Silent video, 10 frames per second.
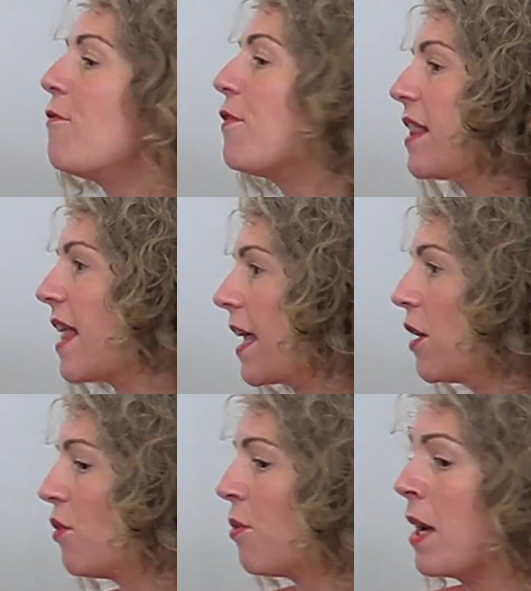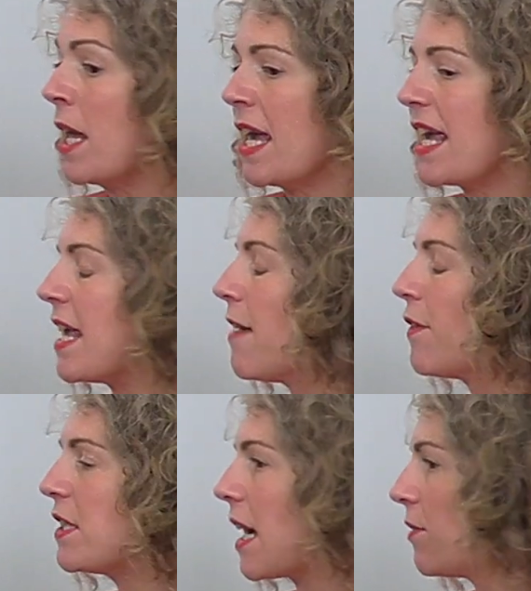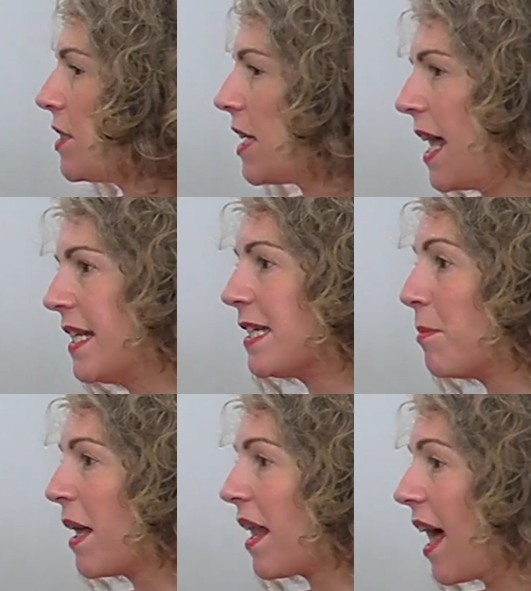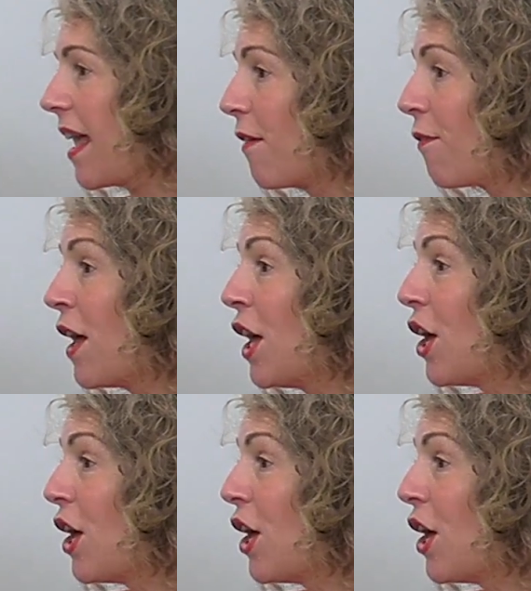everything, even down to intimate life,